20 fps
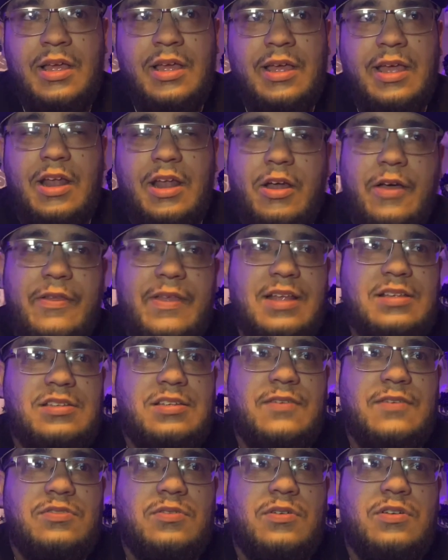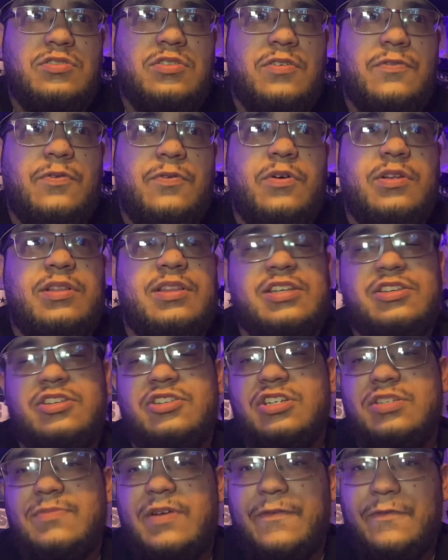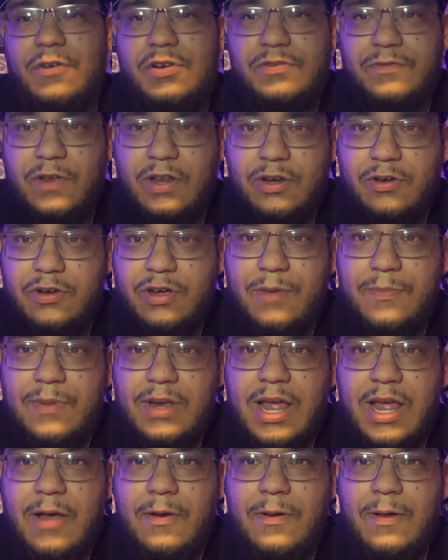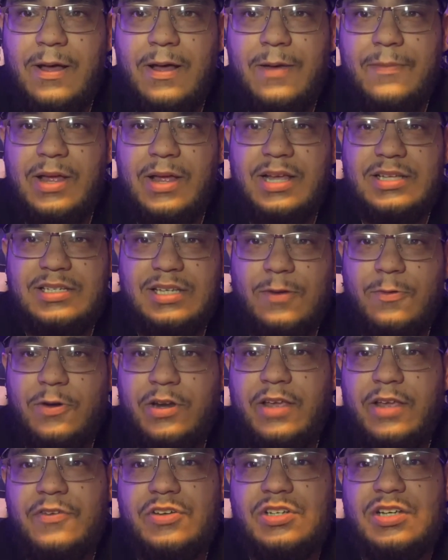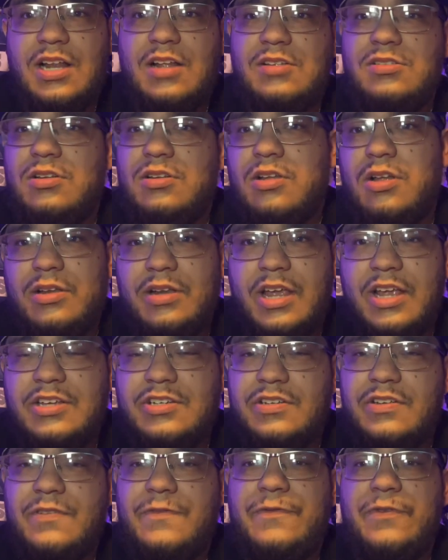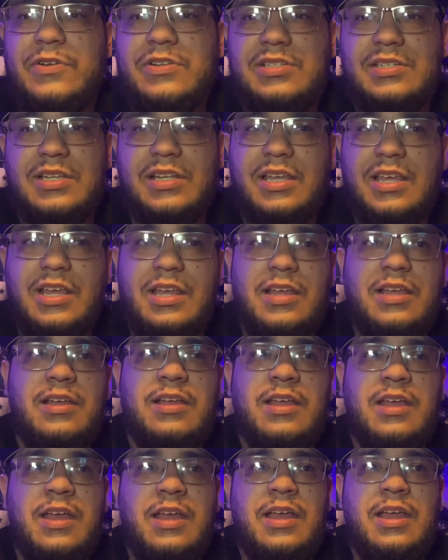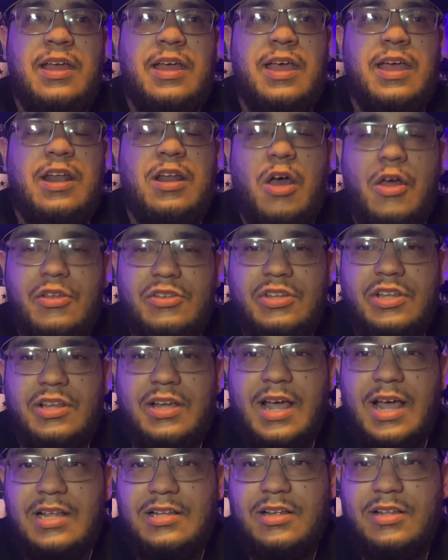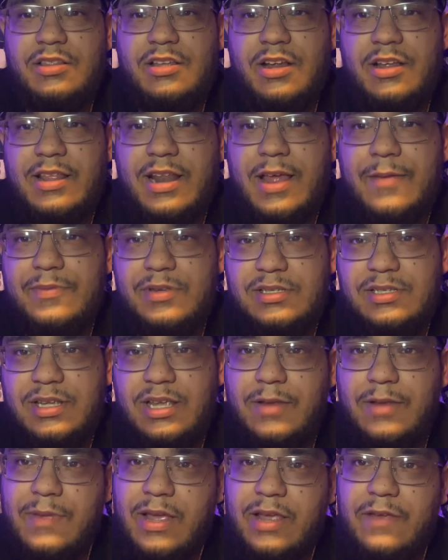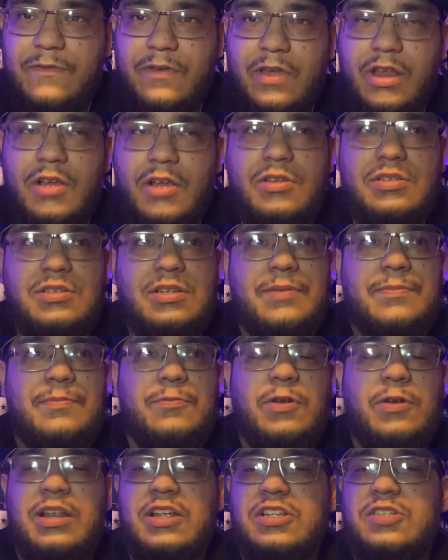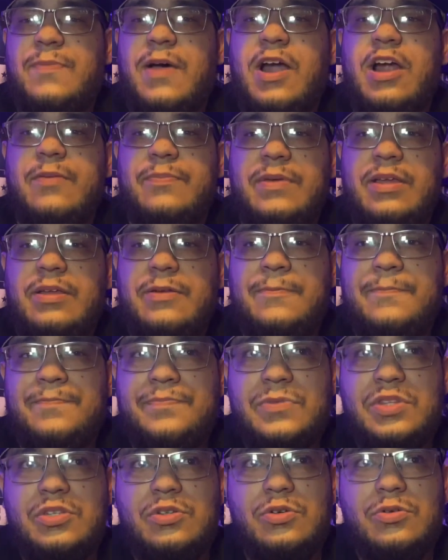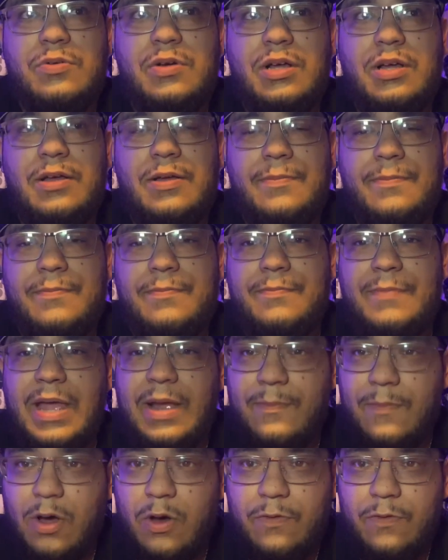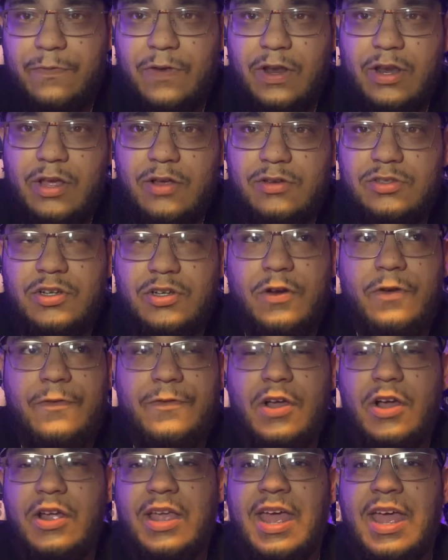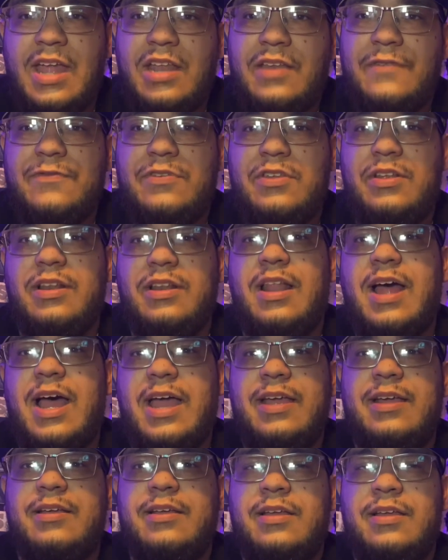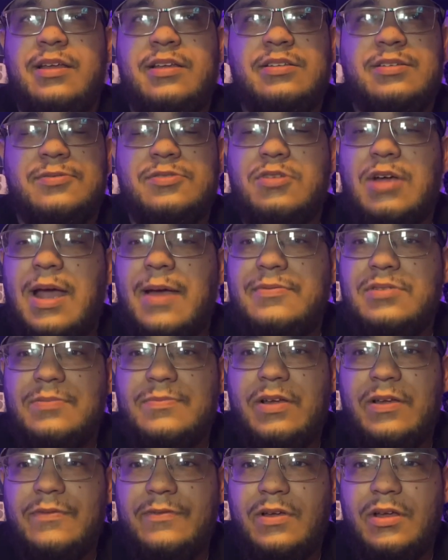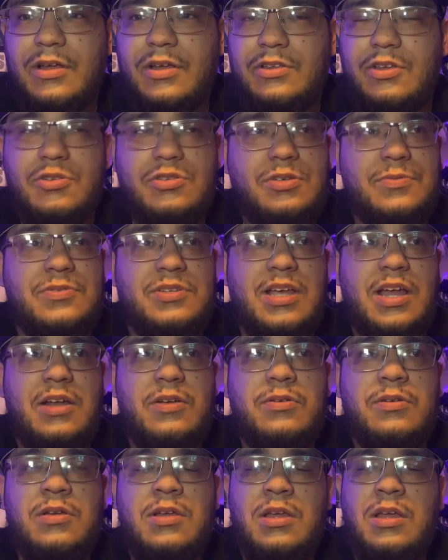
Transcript: and all that stuff, so on and so forth. This is just my first video coming out. Like I said, I want to give a shout out to Law Nation, Foots to King, and all those other guys out there that I've been seeing making videos. It really inspired me to make my own video. So if y'all can, if you like, subscribe to my YouTube channel.